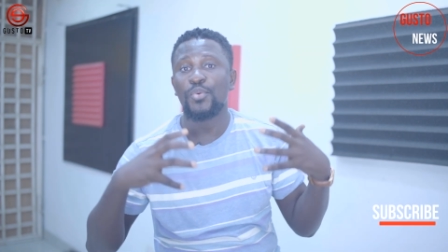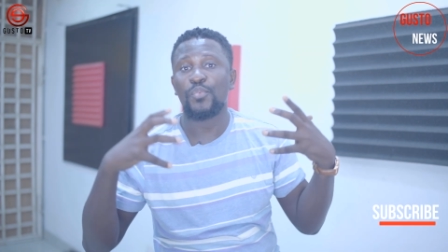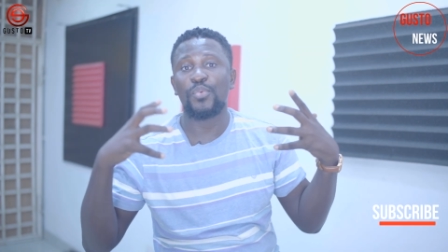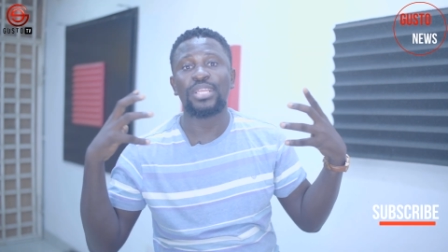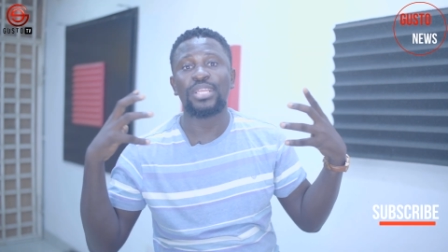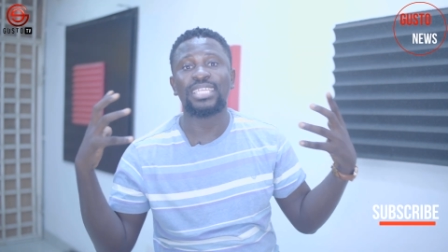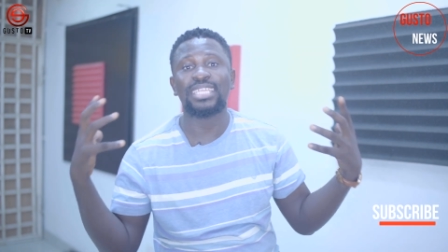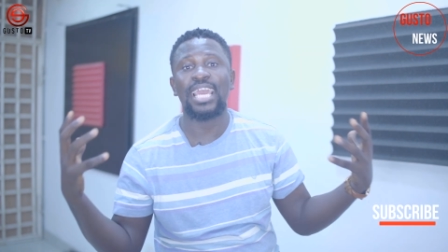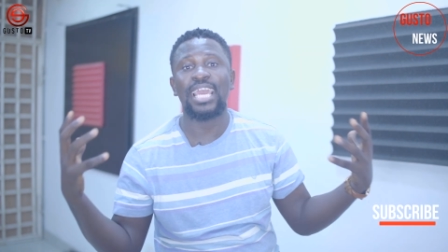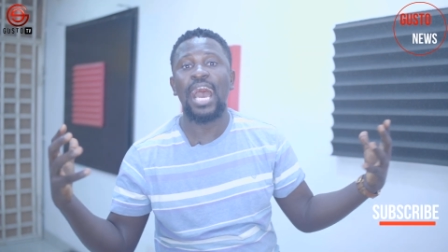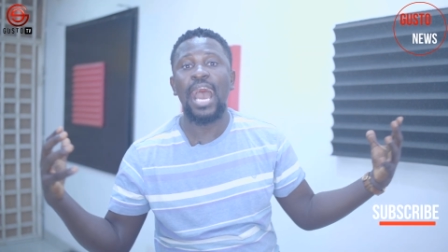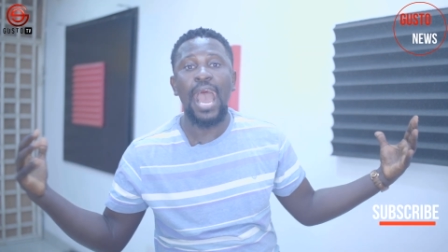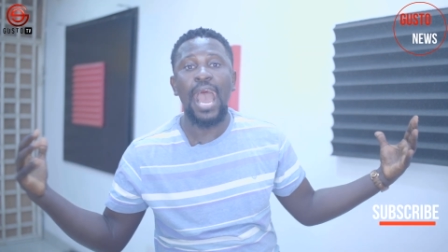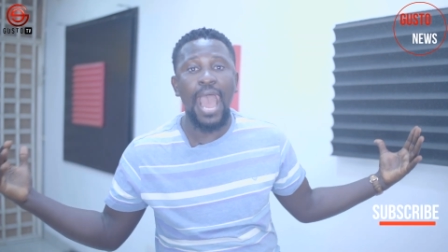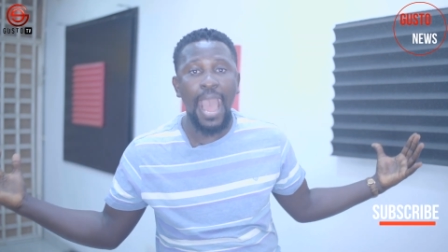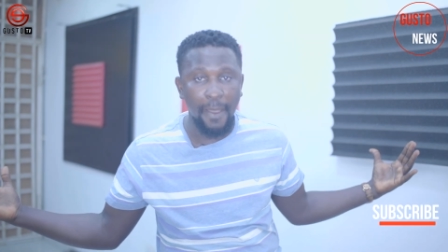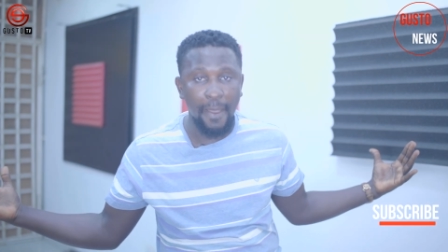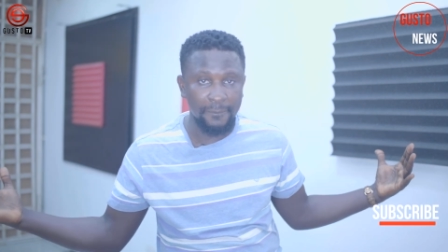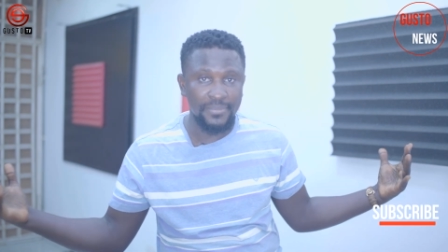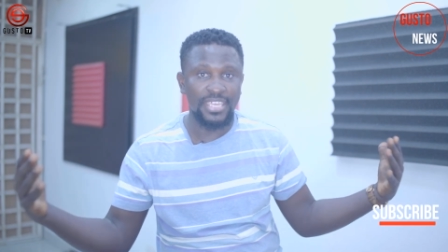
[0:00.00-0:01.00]
with their
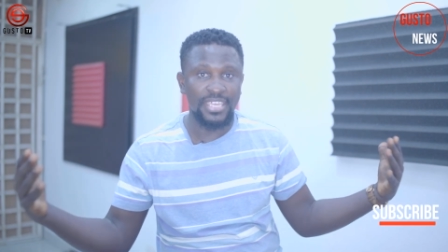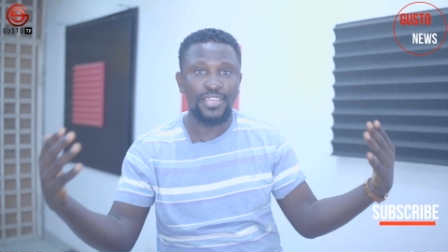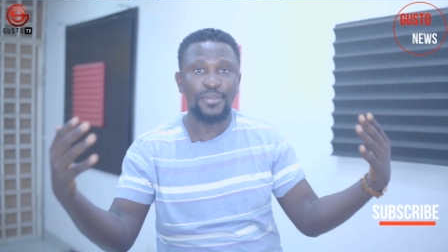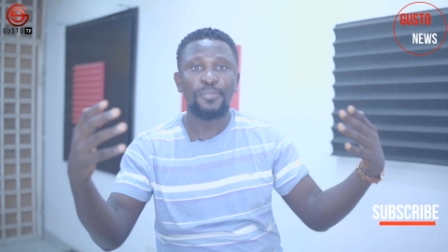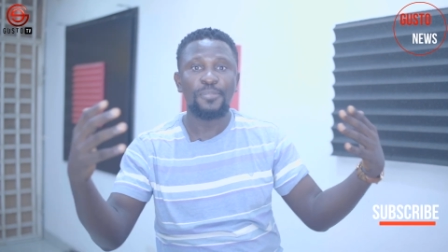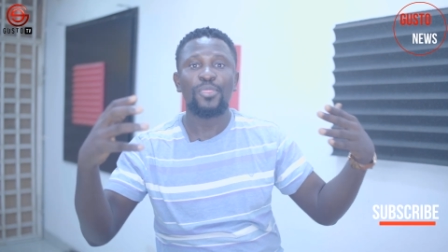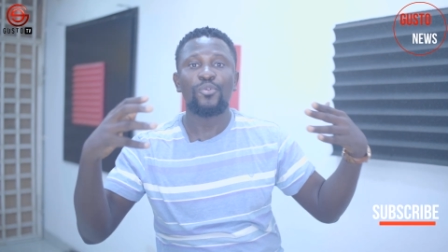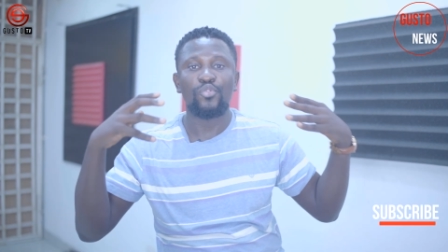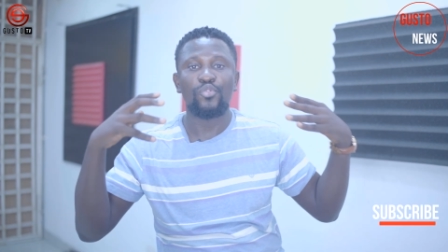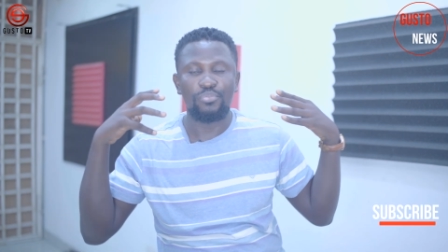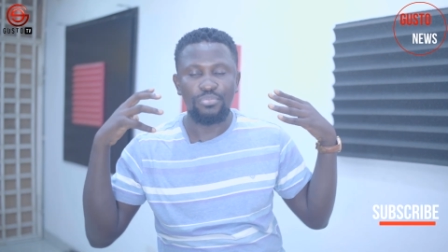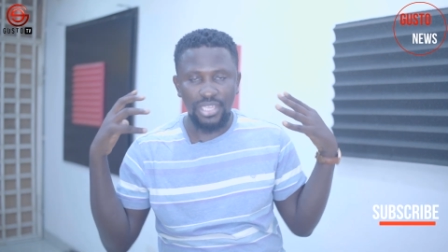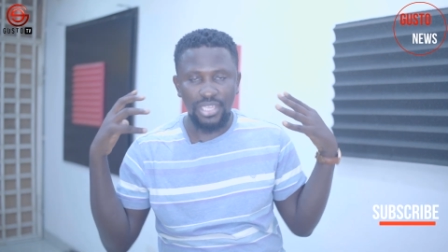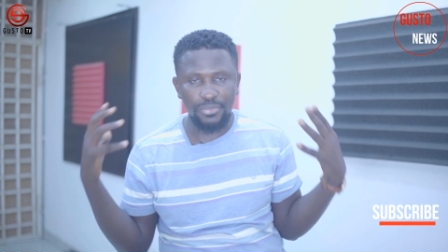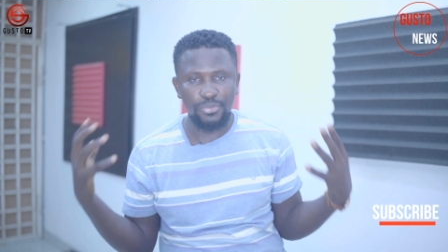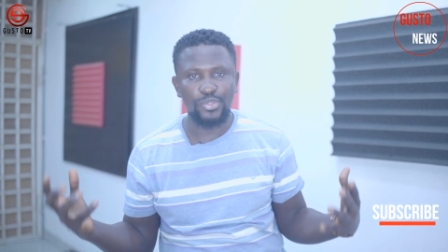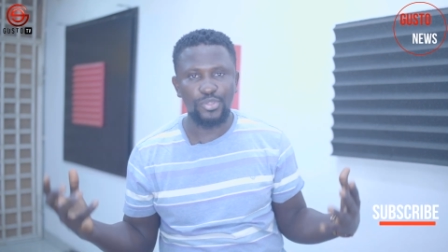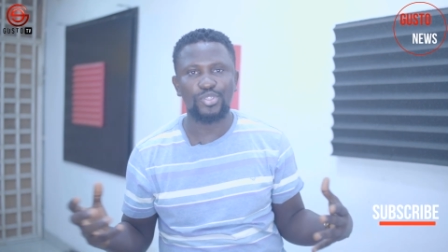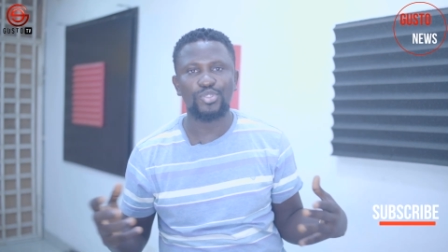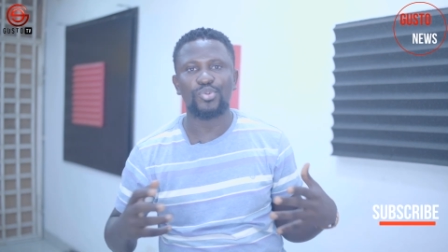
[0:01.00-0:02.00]
army will be
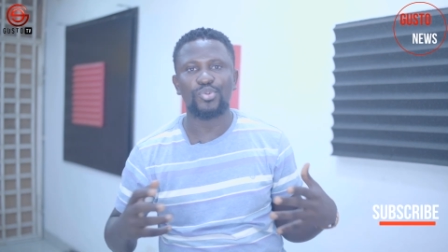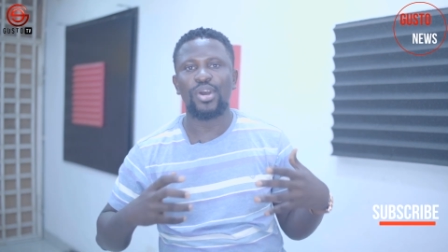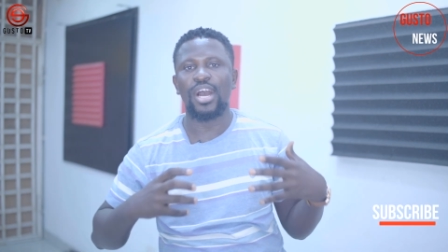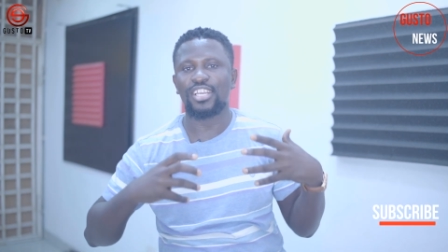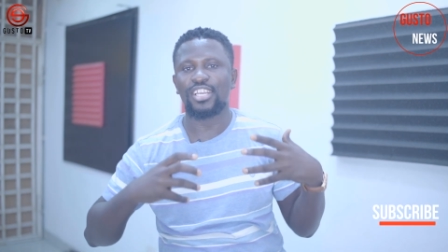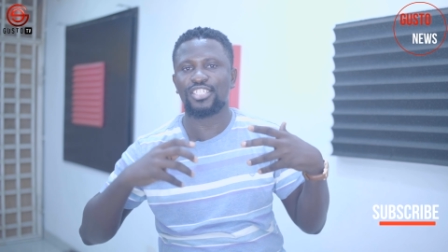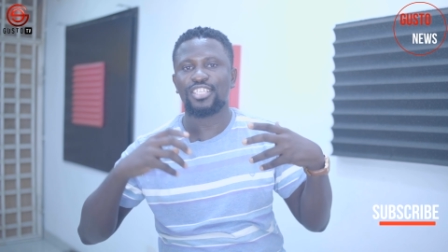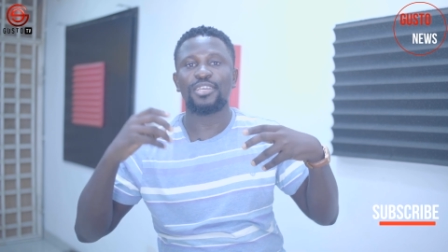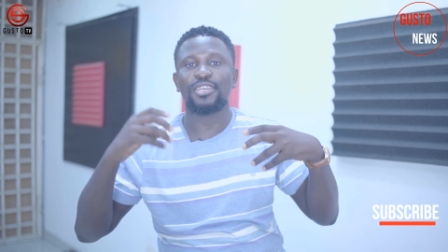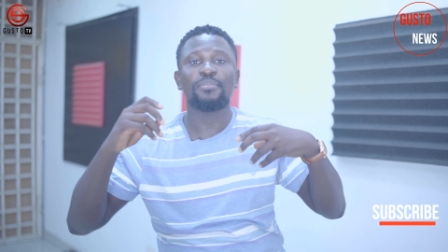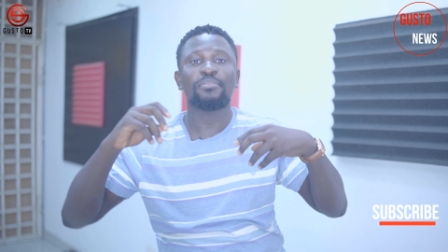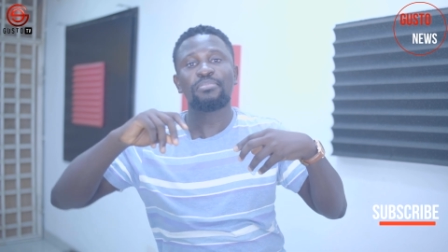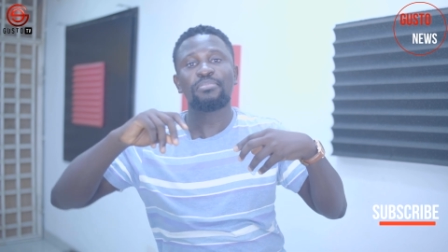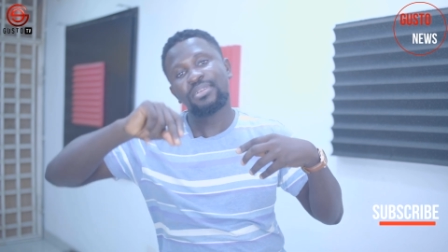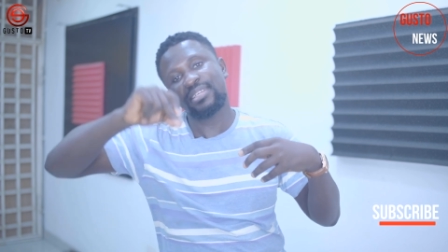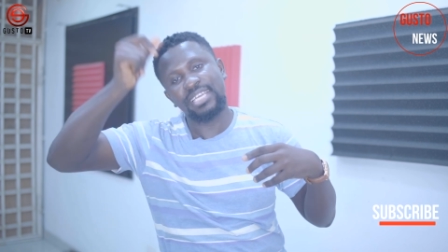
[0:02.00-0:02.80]
able to actually